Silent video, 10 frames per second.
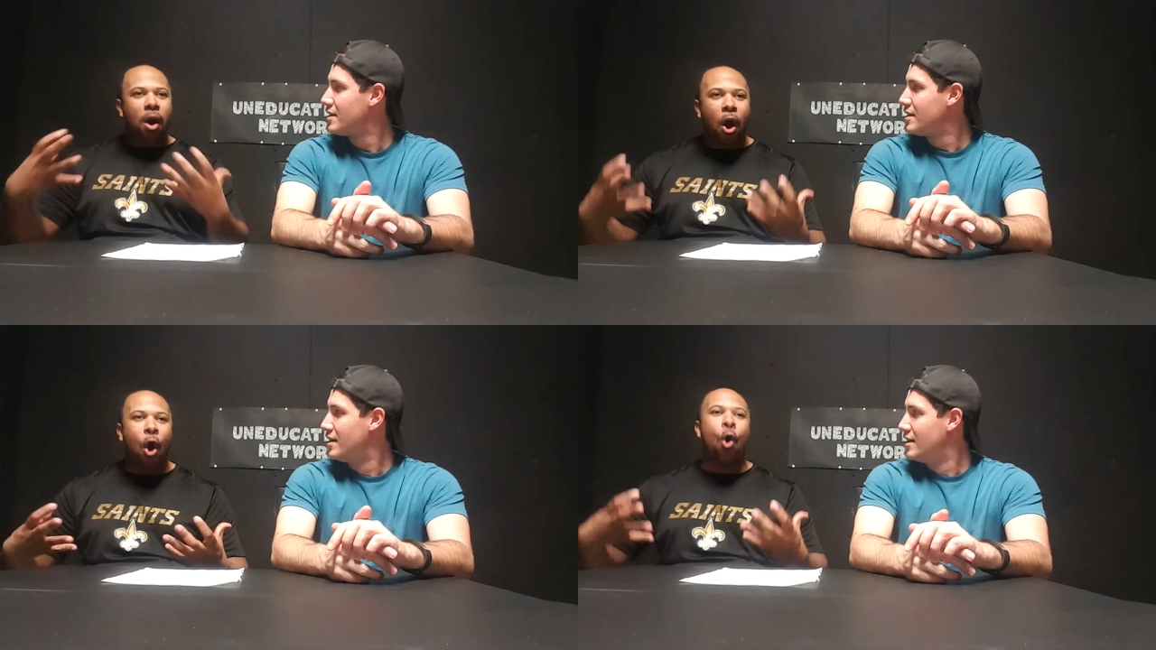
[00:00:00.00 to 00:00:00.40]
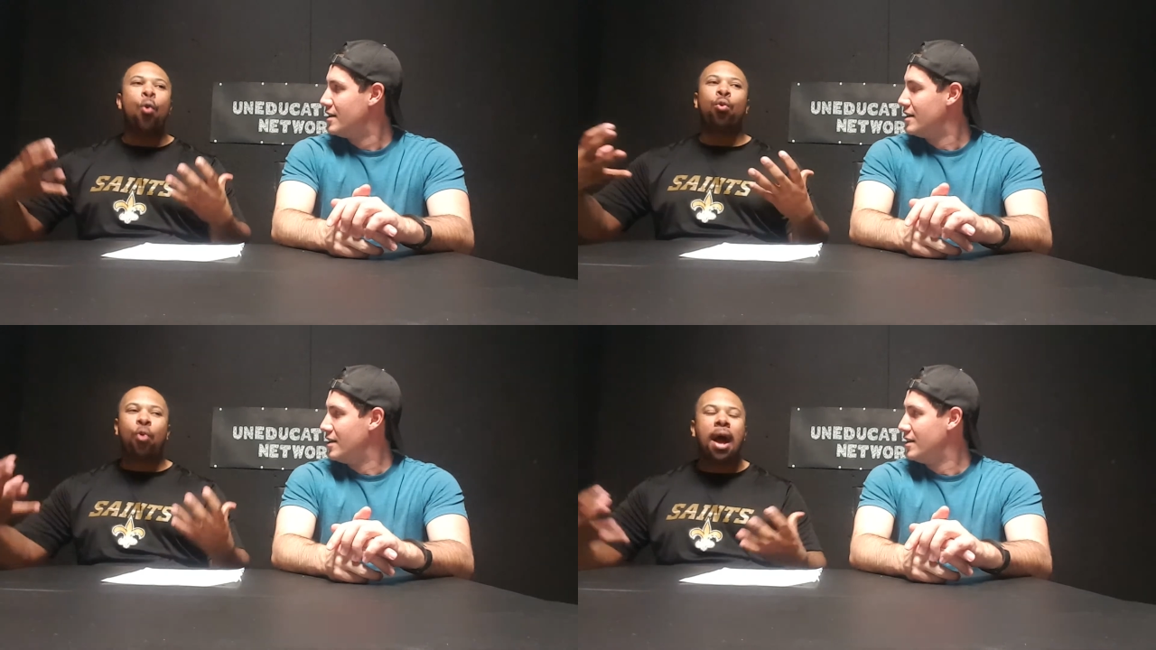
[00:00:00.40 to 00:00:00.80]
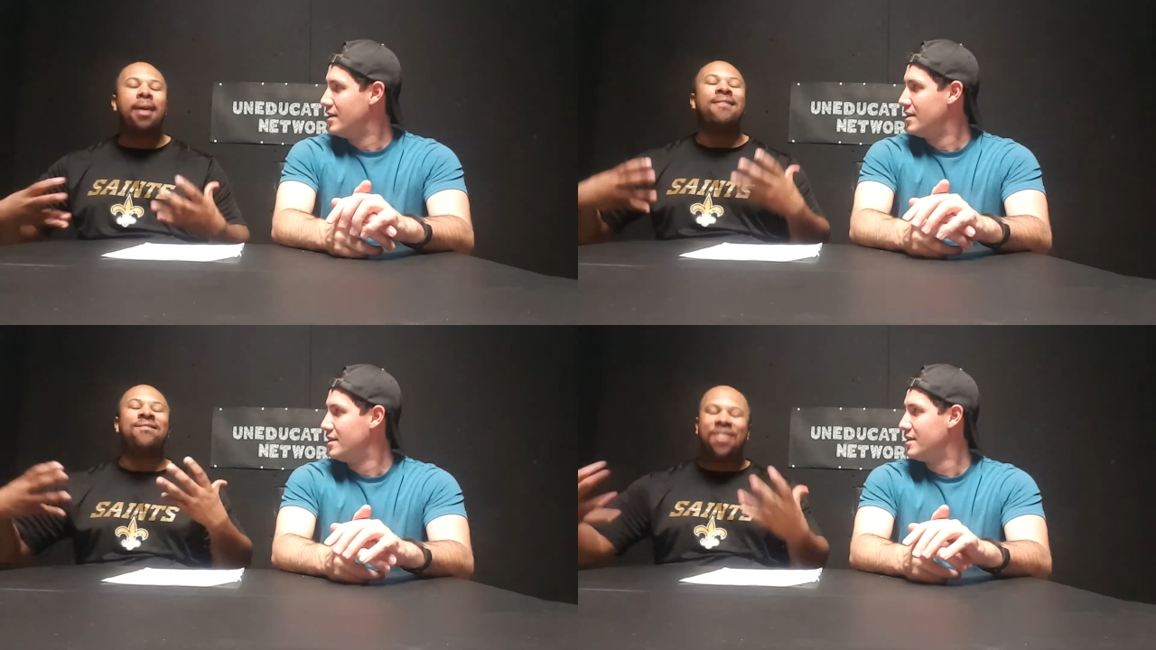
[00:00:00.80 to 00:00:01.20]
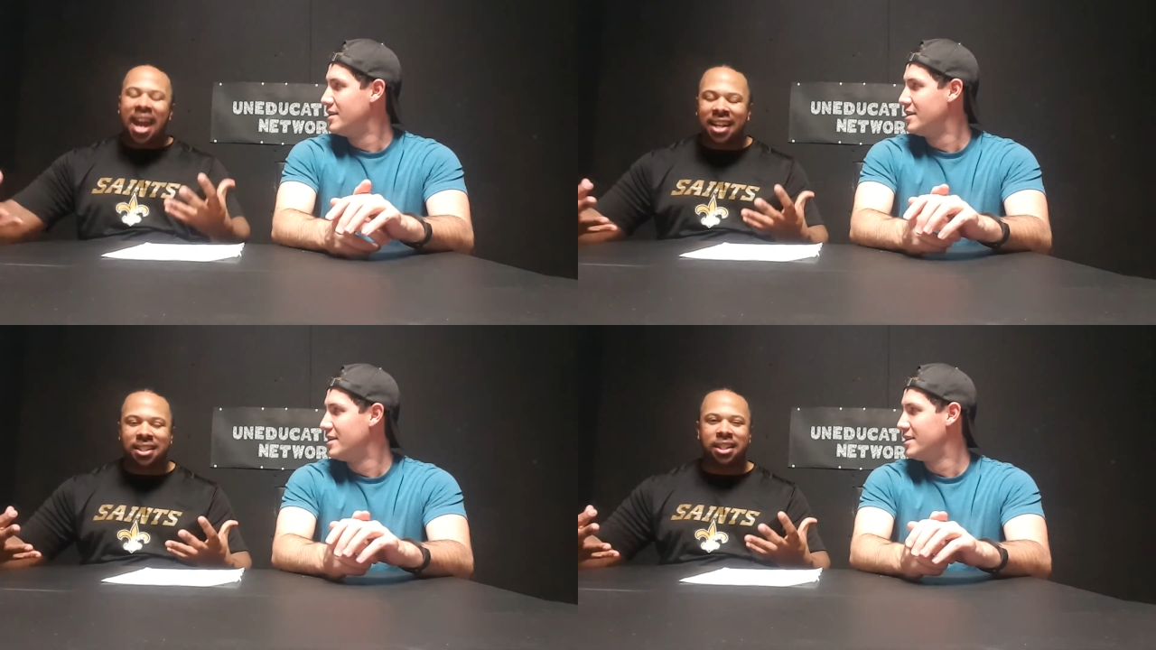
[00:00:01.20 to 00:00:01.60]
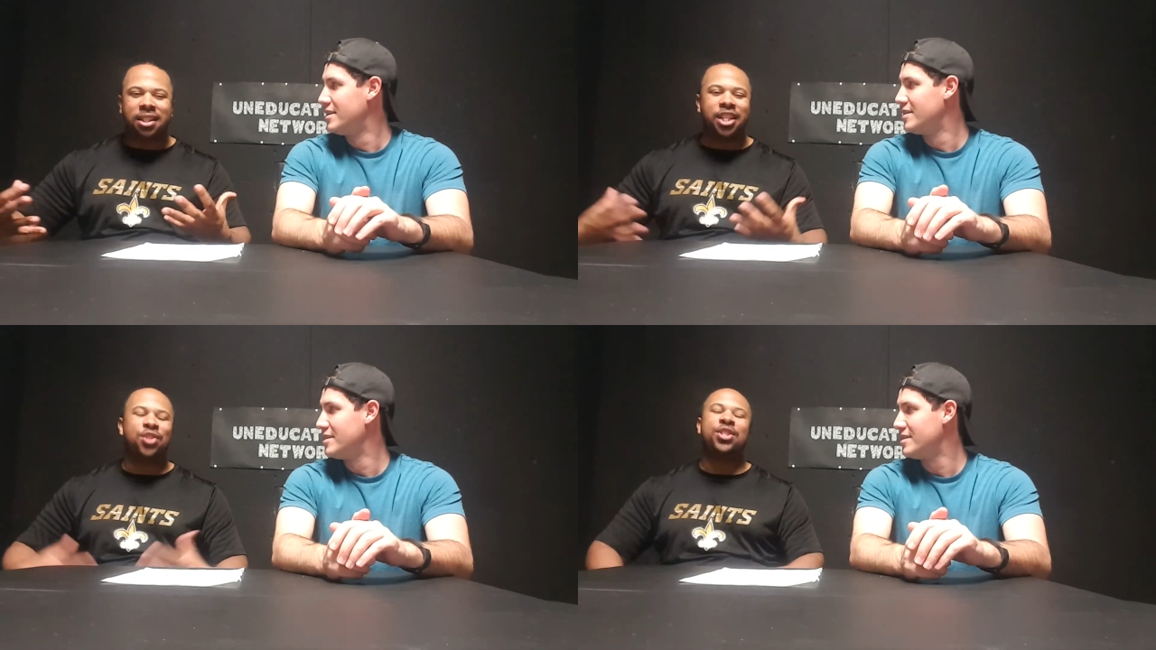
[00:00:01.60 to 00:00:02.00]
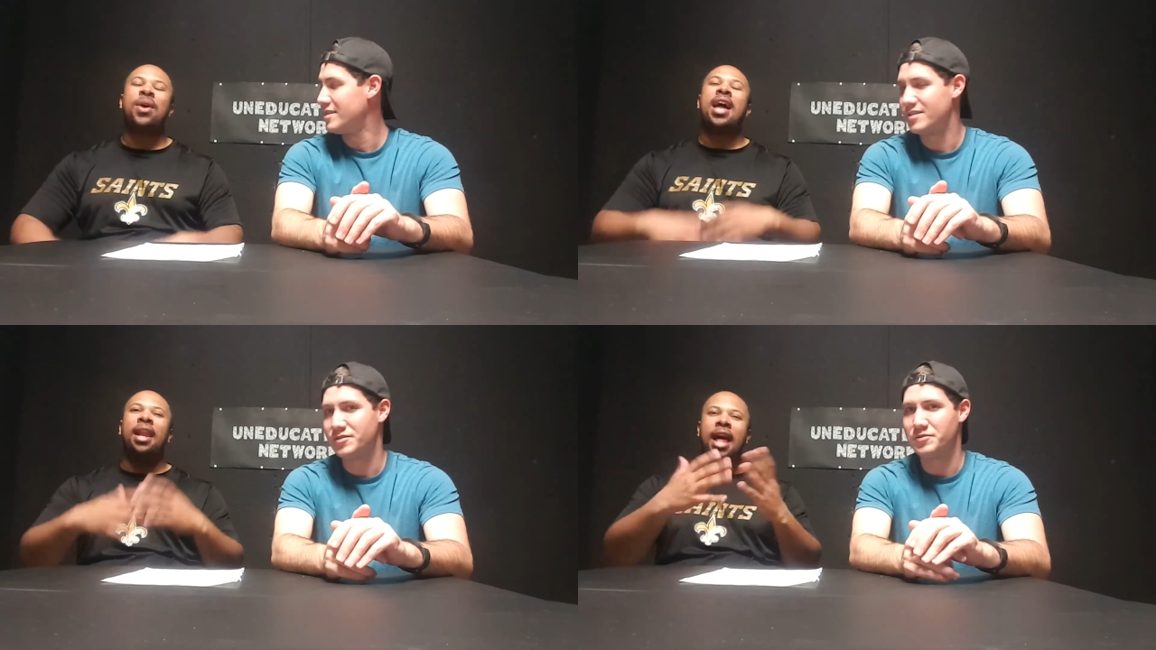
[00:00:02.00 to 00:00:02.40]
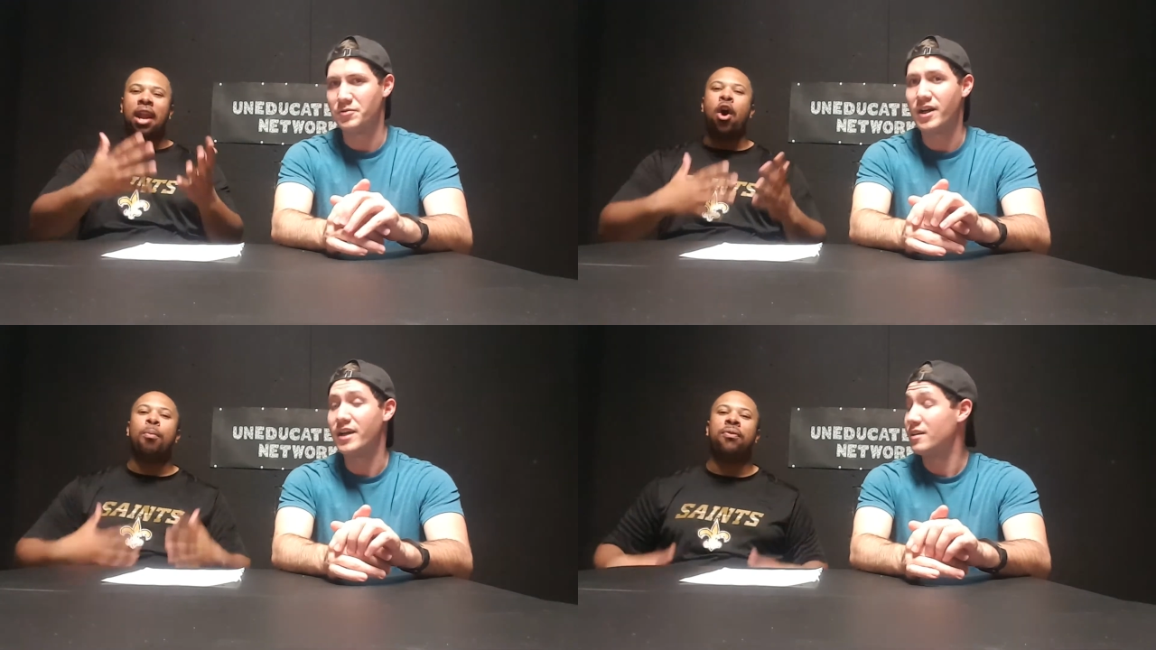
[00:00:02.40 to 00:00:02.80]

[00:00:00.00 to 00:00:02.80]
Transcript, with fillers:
Speaker 1: home crowd advantage because you still had a lot of right.